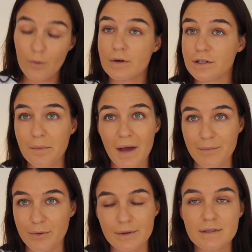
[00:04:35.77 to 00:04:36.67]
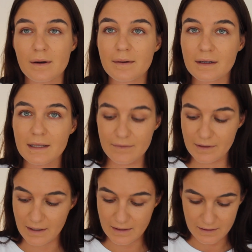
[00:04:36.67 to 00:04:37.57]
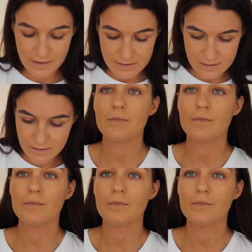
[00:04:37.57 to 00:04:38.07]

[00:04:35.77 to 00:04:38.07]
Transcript: which I'm happy with, so I'm going to leave it like this.